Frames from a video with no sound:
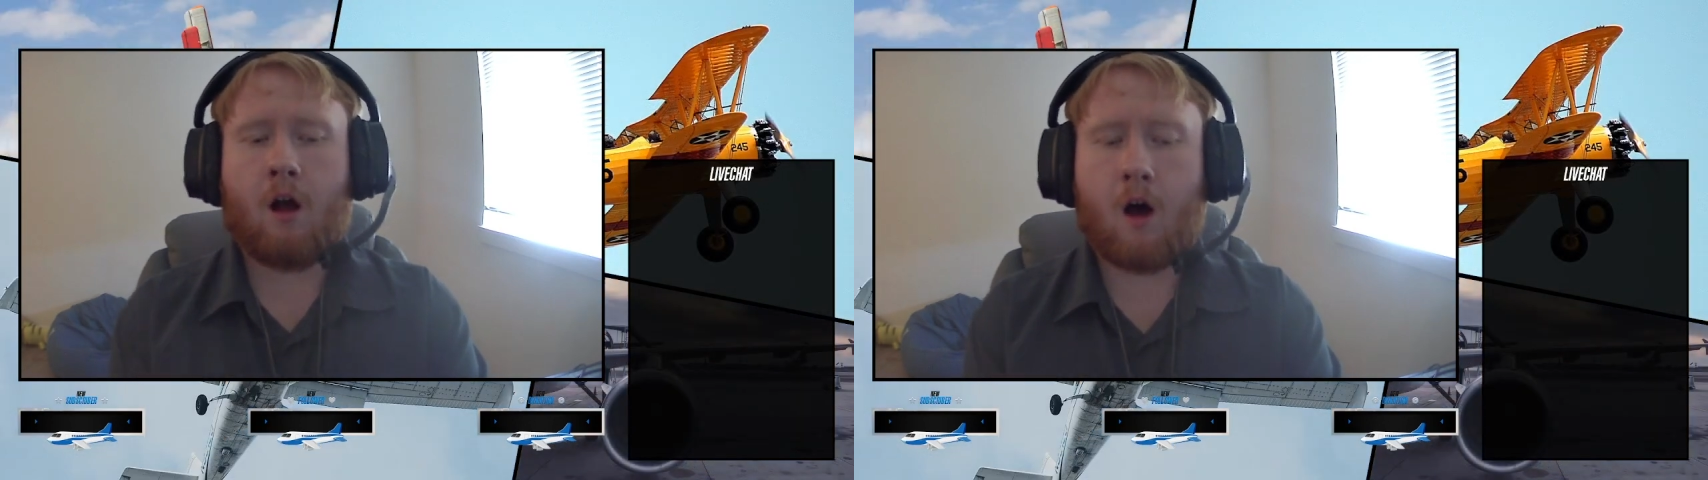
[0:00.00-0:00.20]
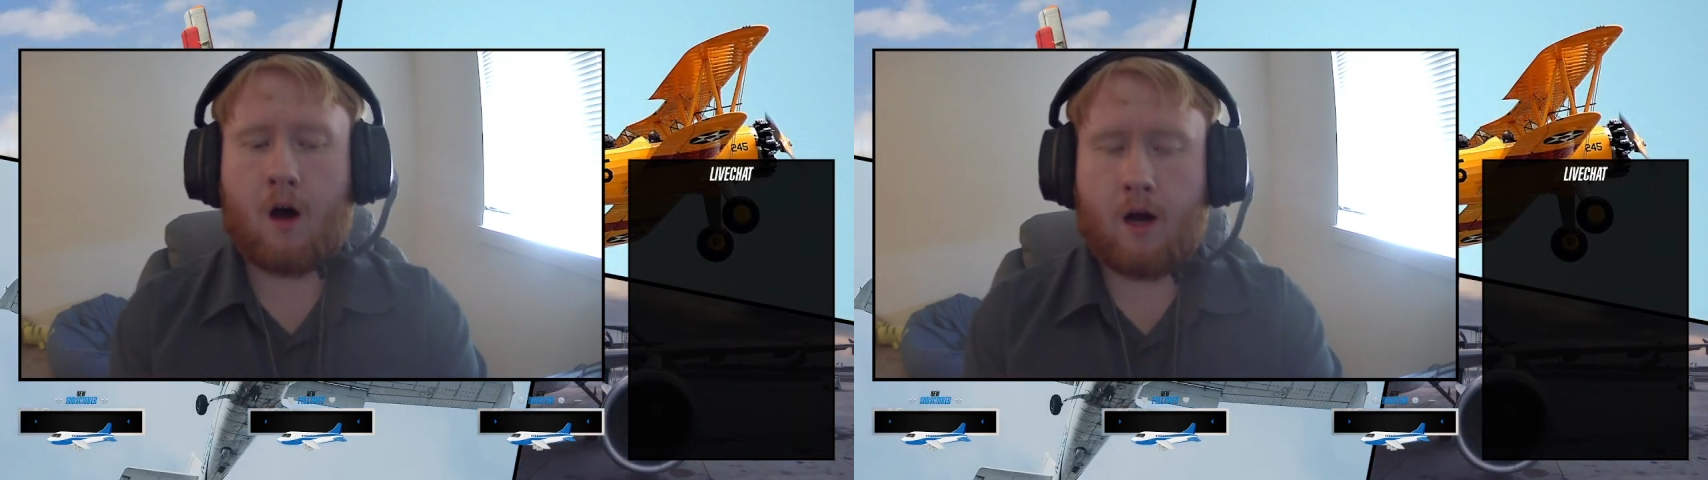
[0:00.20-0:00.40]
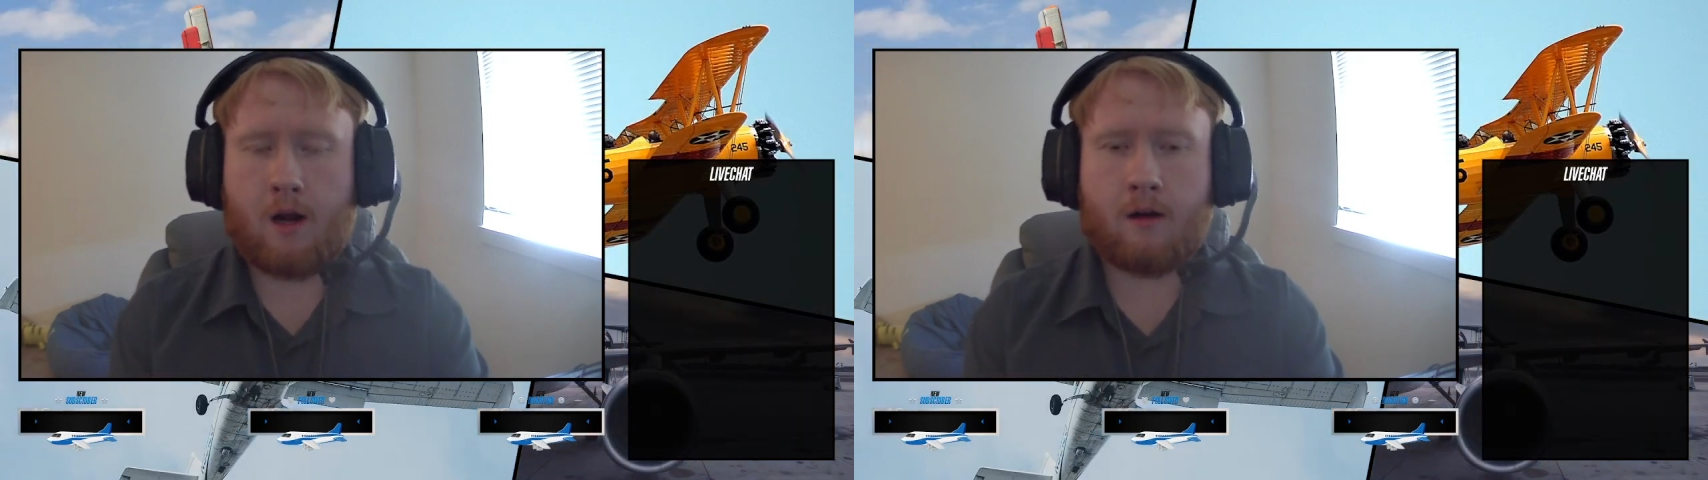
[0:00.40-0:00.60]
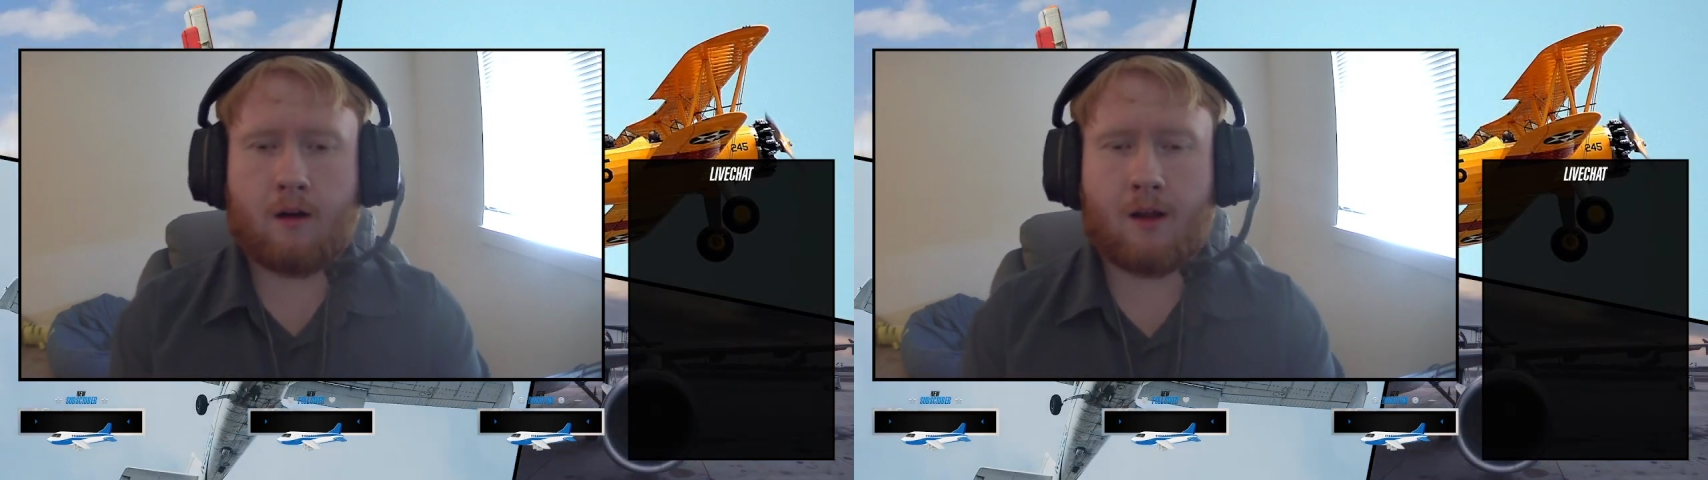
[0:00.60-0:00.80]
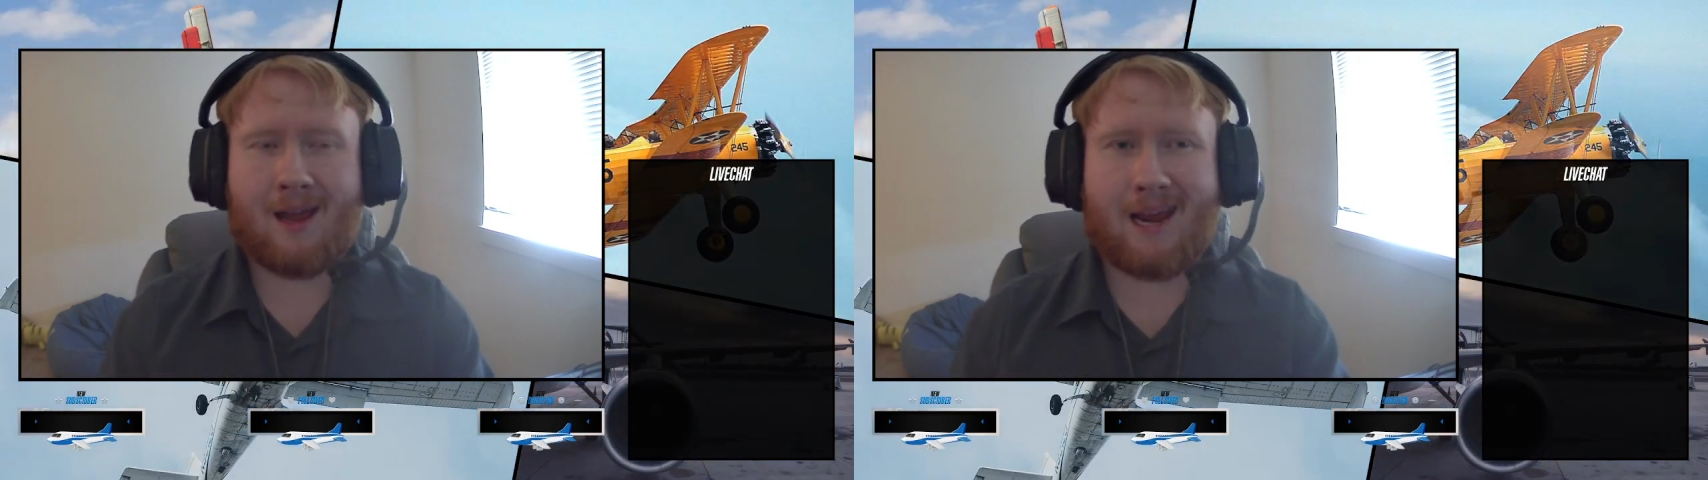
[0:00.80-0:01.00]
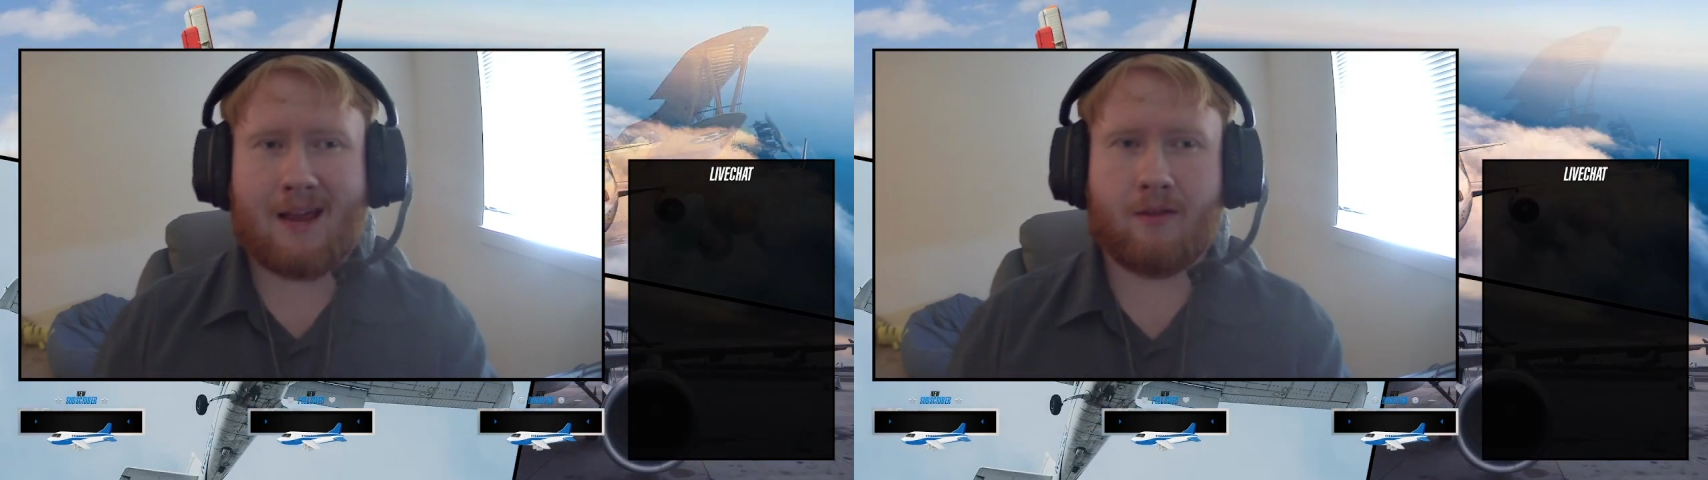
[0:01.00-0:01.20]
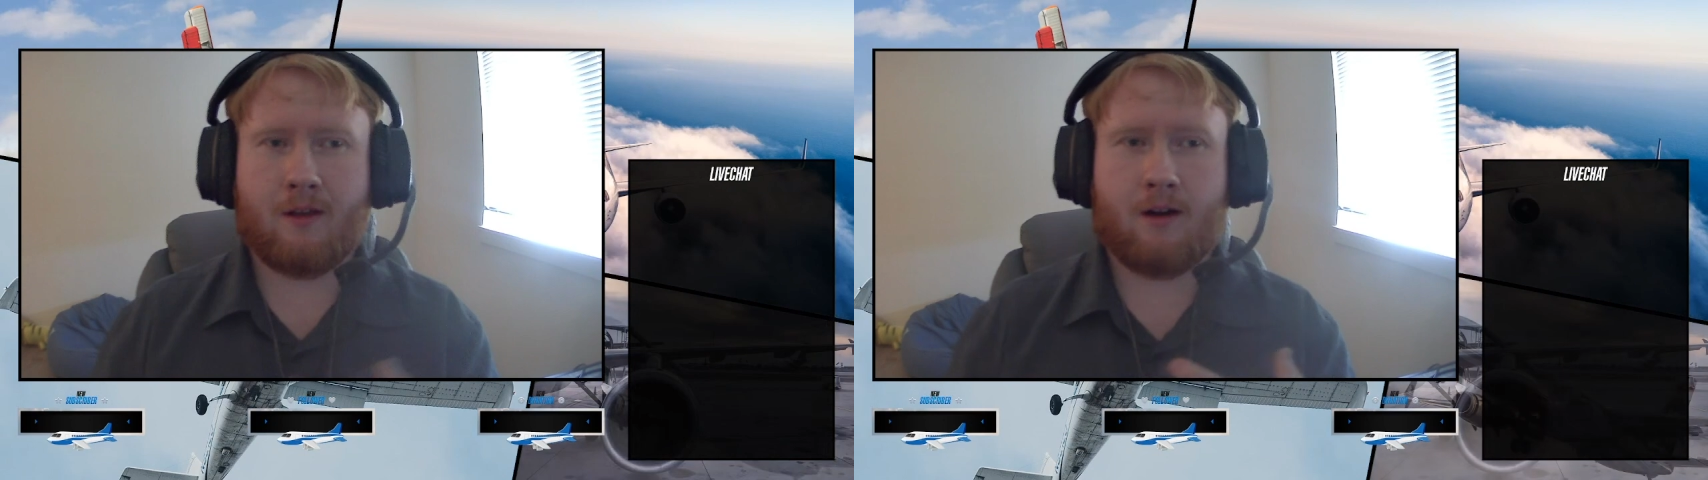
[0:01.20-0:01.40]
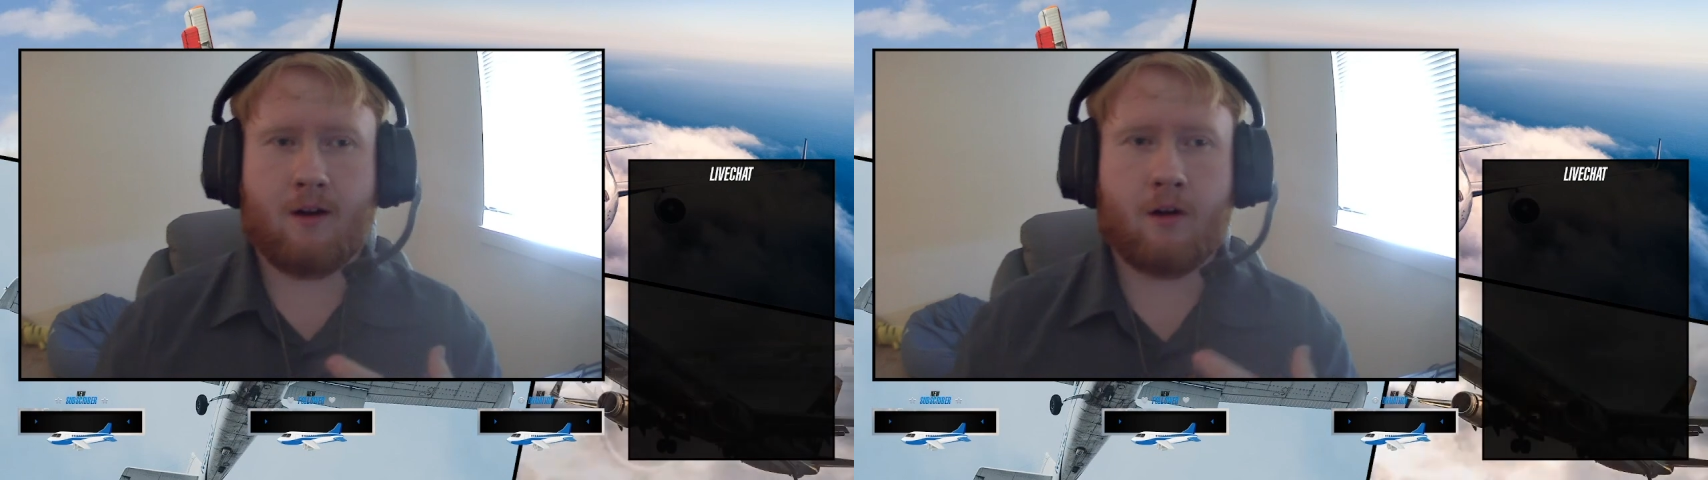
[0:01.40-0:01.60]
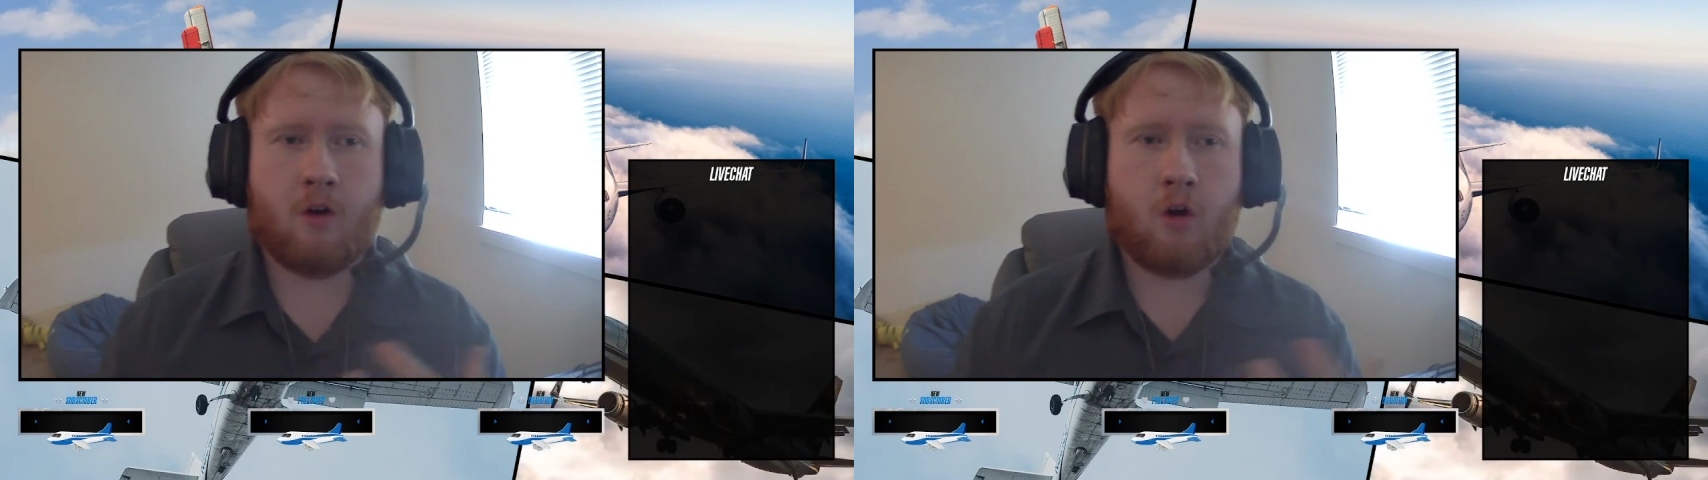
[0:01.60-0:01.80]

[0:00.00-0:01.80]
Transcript: on and the